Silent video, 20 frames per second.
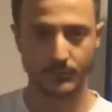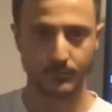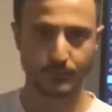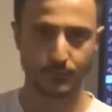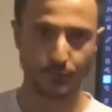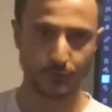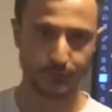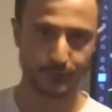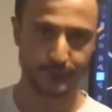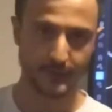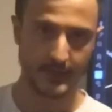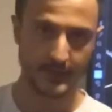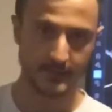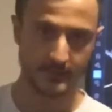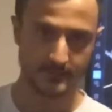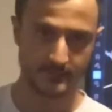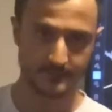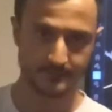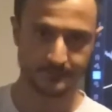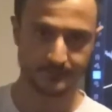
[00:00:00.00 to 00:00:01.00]
bull flag
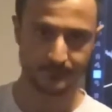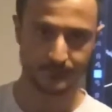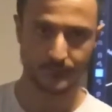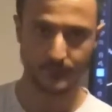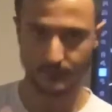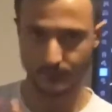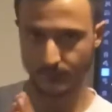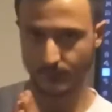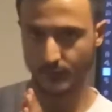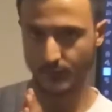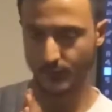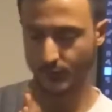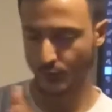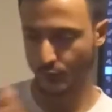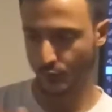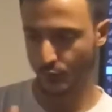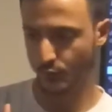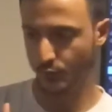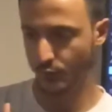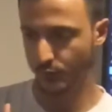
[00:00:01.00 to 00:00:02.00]

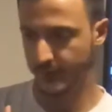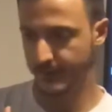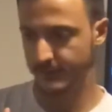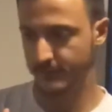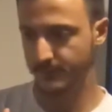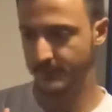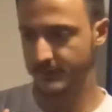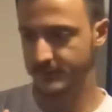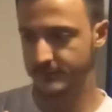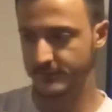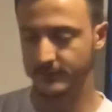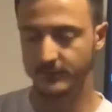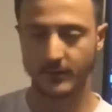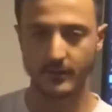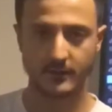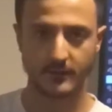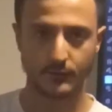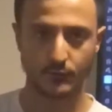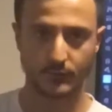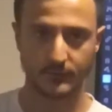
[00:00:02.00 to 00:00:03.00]
where the measured
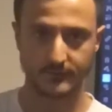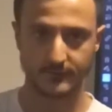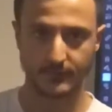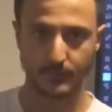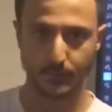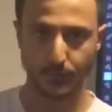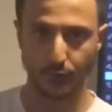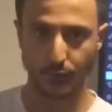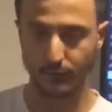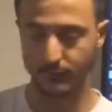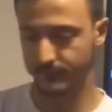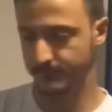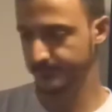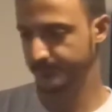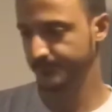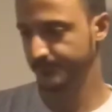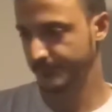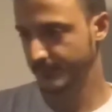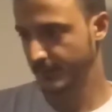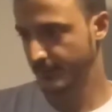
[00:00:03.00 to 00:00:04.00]
target was the pole.
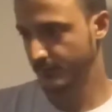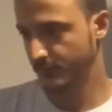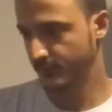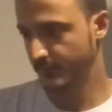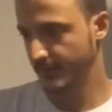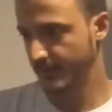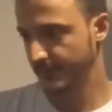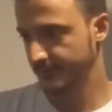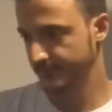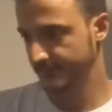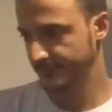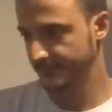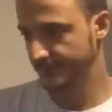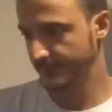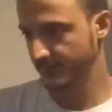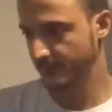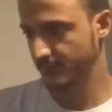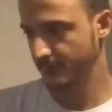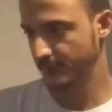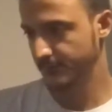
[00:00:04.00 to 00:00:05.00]
We have a
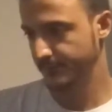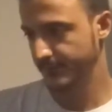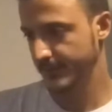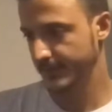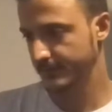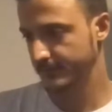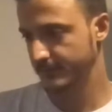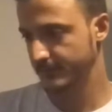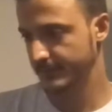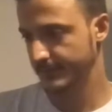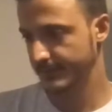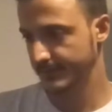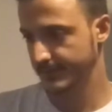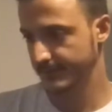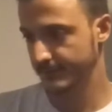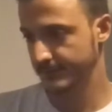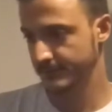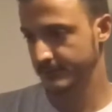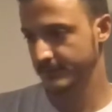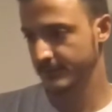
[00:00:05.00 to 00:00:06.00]
similar pattern
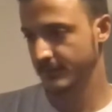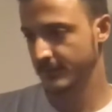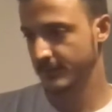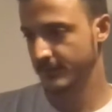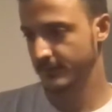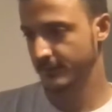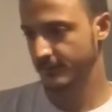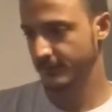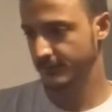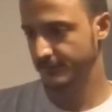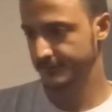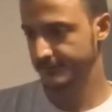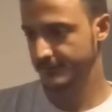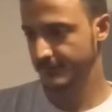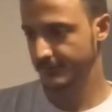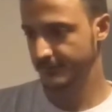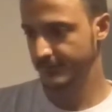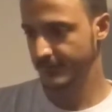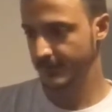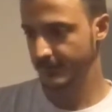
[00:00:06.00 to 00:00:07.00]
here of
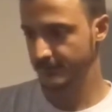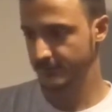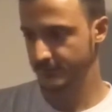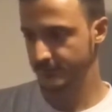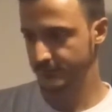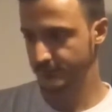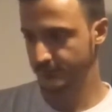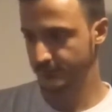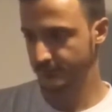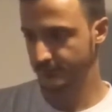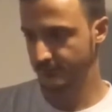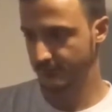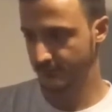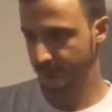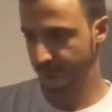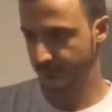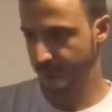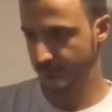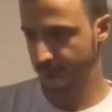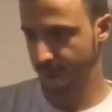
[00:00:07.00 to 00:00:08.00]
this head and shoulders on the
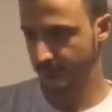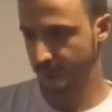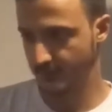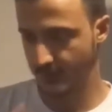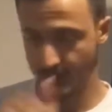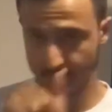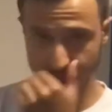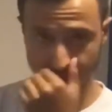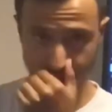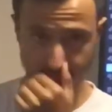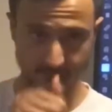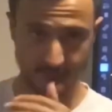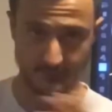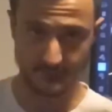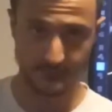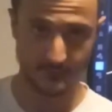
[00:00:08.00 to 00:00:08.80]
Bitcoin dominance that